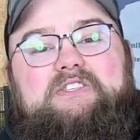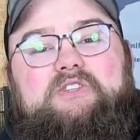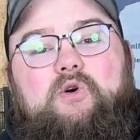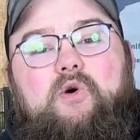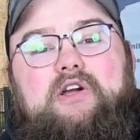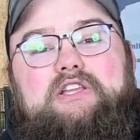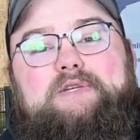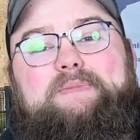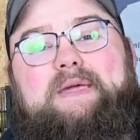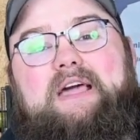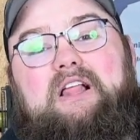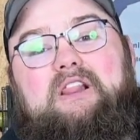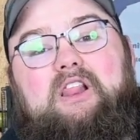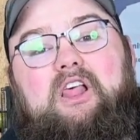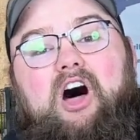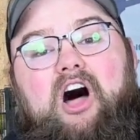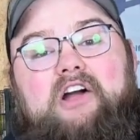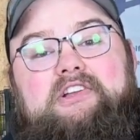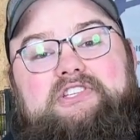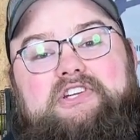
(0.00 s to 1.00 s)
going to be a
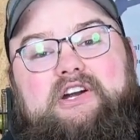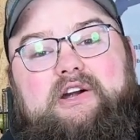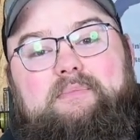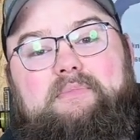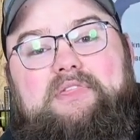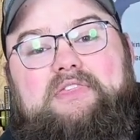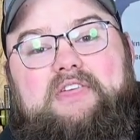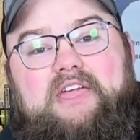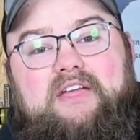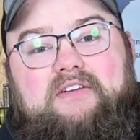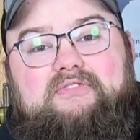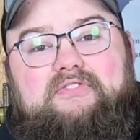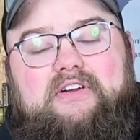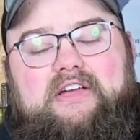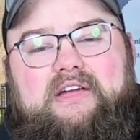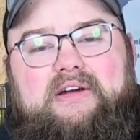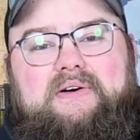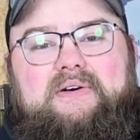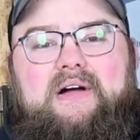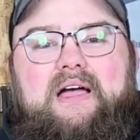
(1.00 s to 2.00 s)
long-term thing for
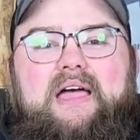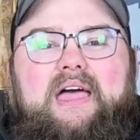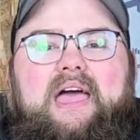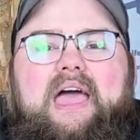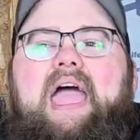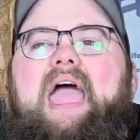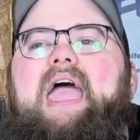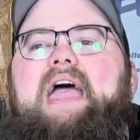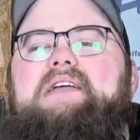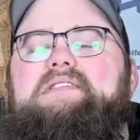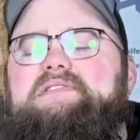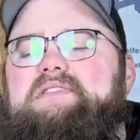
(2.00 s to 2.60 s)
you. And